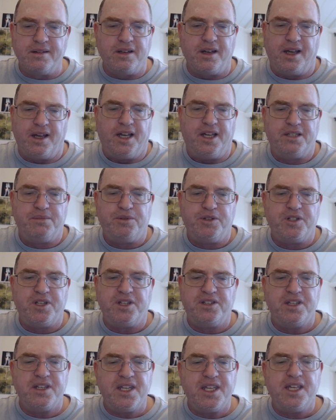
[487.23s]
Hasbro
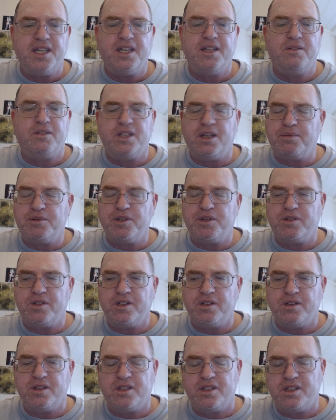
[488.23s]
doesn't need
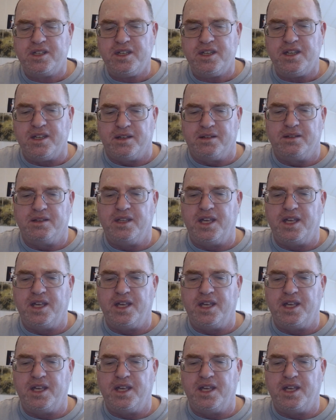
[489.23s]
WTC.